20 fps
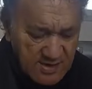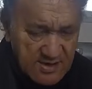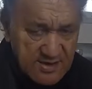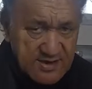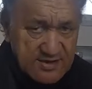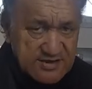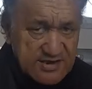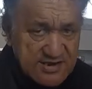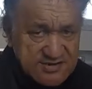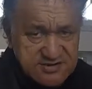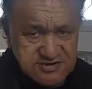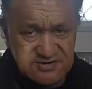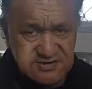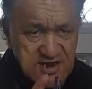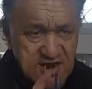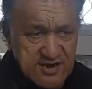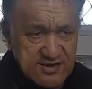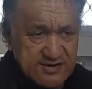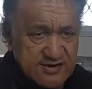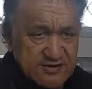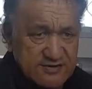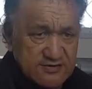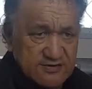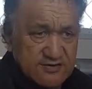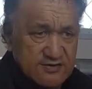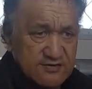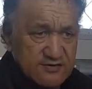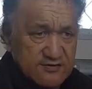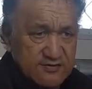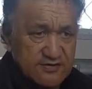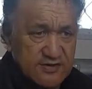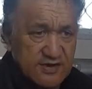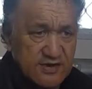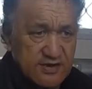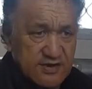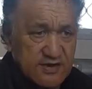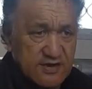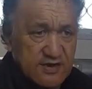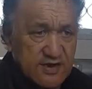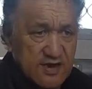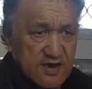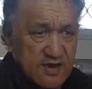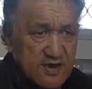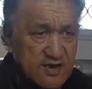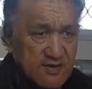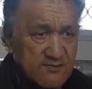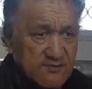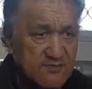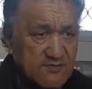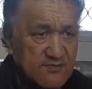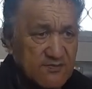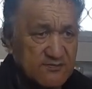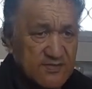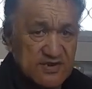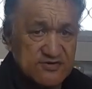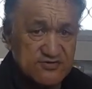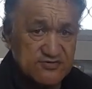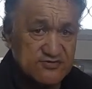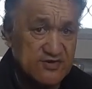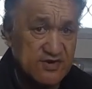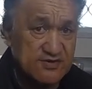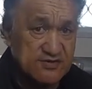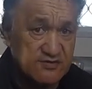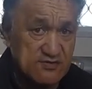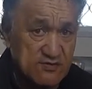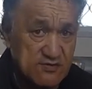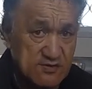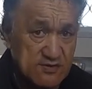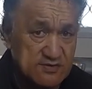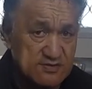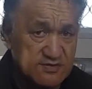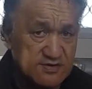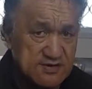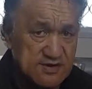And that's tied into the magistrate court